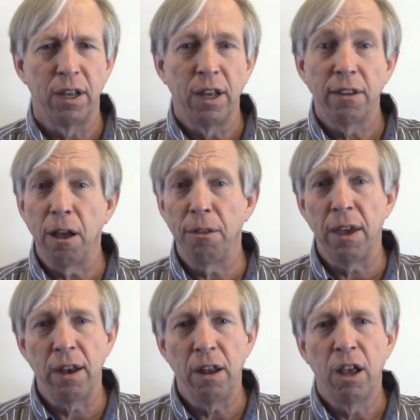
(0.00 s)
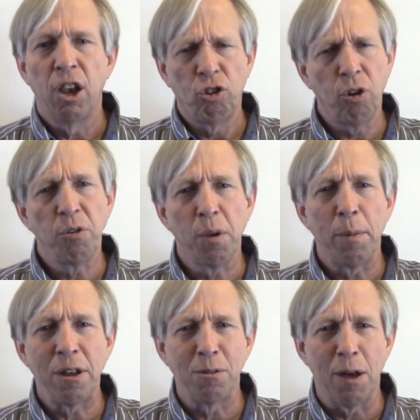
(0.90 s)
Till then, show
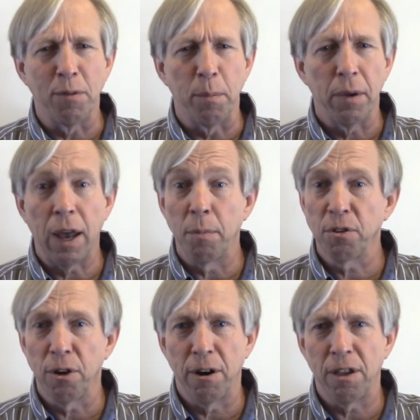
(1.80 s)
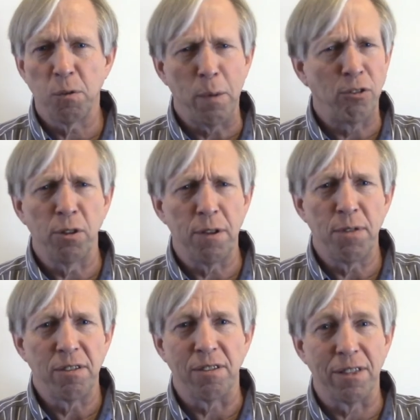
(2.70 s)
somebody you love them. And I'm sorry, especially if
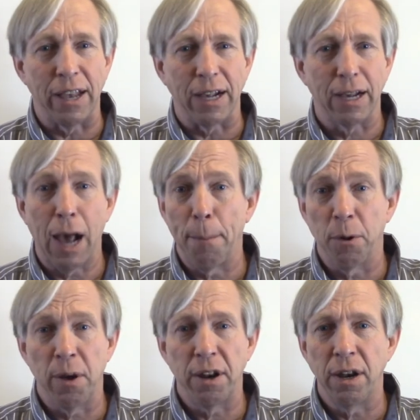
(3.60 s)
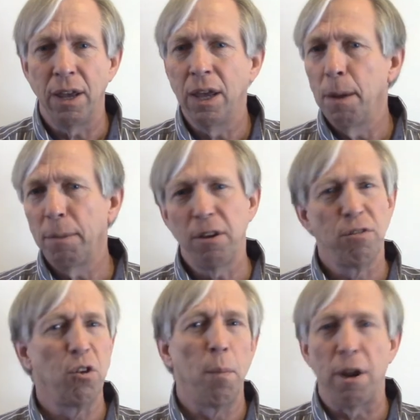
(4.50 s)
this is like copyrighted, but there's
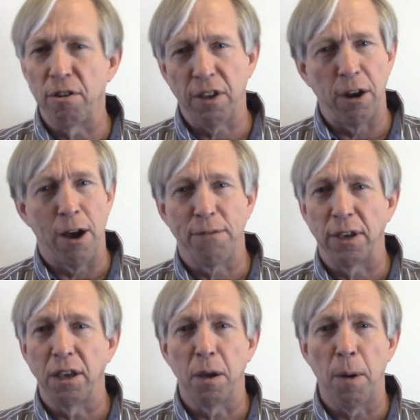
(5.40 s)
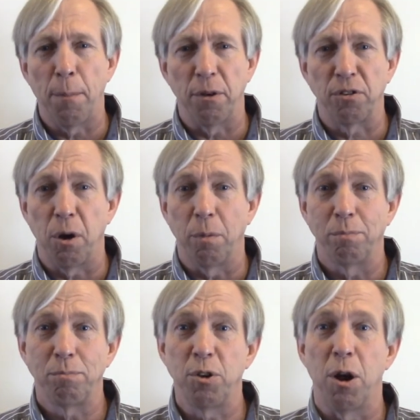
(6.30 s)
no better sign off I can come up with, so,
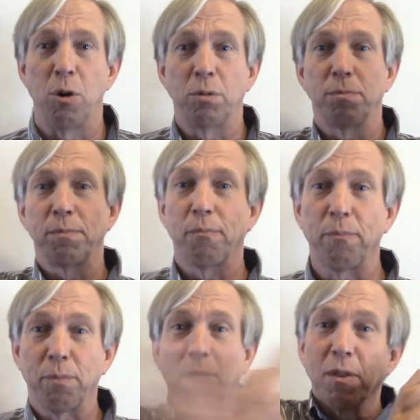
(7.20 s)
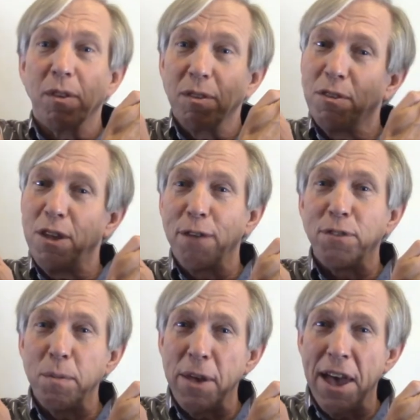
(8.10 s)
you know,
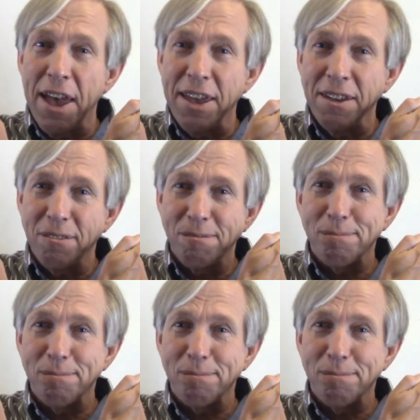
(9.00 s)
DFTBA.